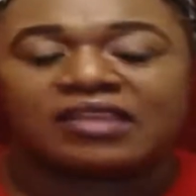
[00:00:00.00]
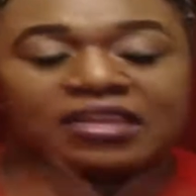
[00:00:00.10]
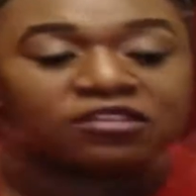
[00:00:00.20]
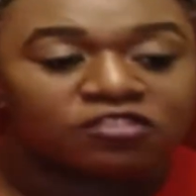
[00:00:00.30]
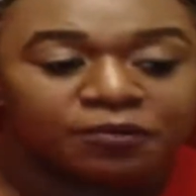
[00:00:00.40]

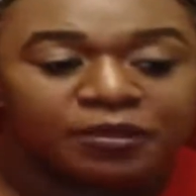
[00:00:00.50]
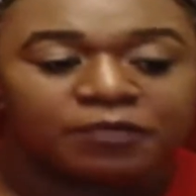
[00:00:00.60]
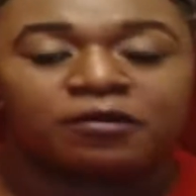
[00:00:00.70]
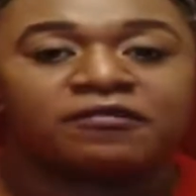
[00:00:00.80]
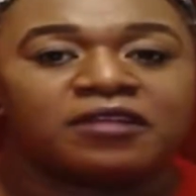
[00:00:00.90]
and just
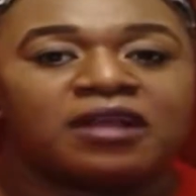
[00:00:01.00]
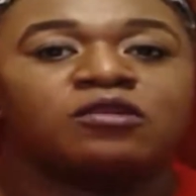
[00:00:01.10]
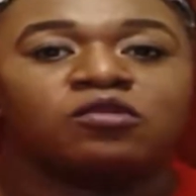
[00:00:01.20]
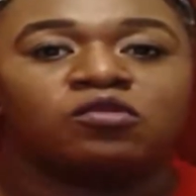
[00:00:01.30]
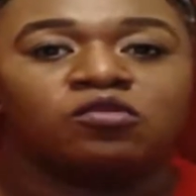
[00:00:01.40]
people of
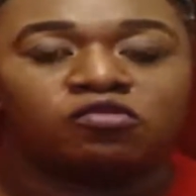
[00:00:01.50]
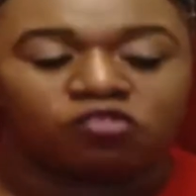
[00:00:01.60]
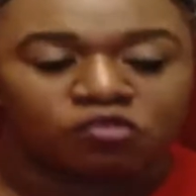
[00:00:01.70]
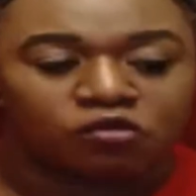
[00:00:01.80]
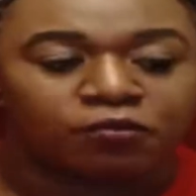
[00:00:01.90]
color who
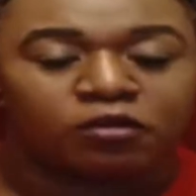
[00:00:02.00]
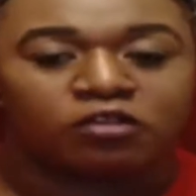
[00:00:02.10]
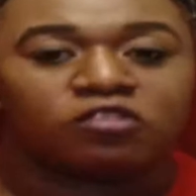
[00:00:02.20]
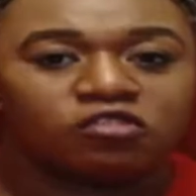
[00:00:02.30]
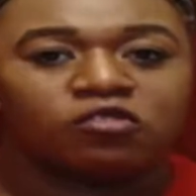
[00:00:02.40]
do
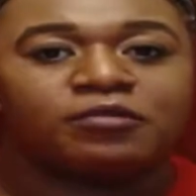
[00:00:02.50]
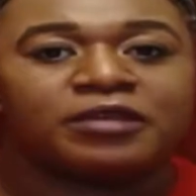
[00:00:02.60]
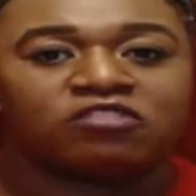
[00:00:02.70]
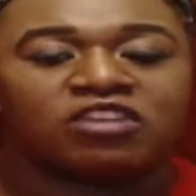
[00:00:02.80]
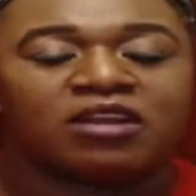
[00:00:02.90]
booktube
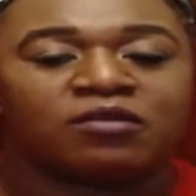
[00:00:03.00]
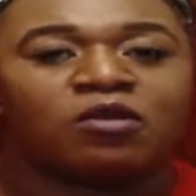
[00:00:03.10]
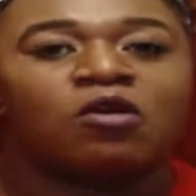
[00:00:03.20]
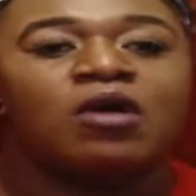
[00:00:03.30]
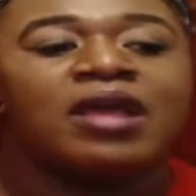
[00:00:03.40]
in
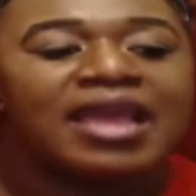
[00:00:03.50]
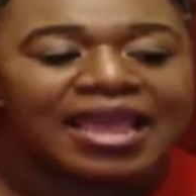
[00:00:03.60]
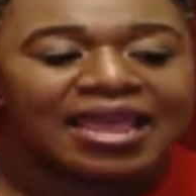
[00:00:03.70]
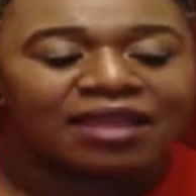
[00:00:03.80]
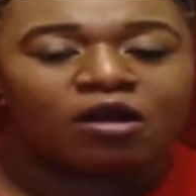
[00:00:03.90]
general,
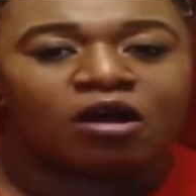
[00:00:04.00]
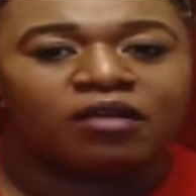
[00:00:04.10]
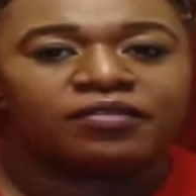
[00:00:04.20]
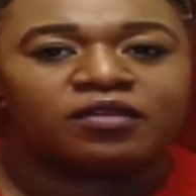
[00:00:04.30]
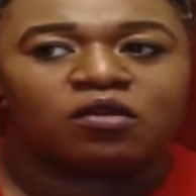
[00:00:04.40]
and
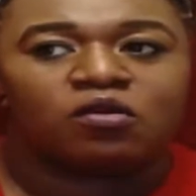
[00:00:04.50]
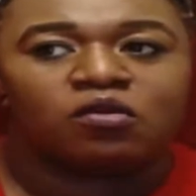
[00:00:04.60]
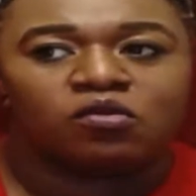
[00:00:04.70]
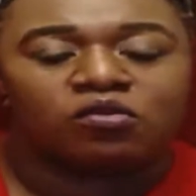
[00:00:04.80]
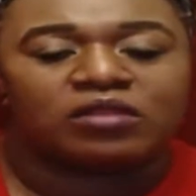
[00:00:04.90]
also
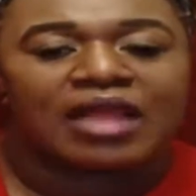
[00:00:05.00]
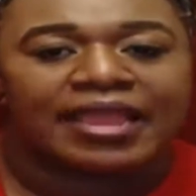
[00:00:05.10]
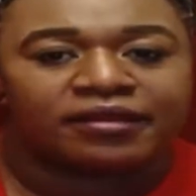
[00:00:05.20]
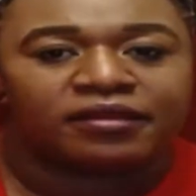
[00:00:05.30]
who like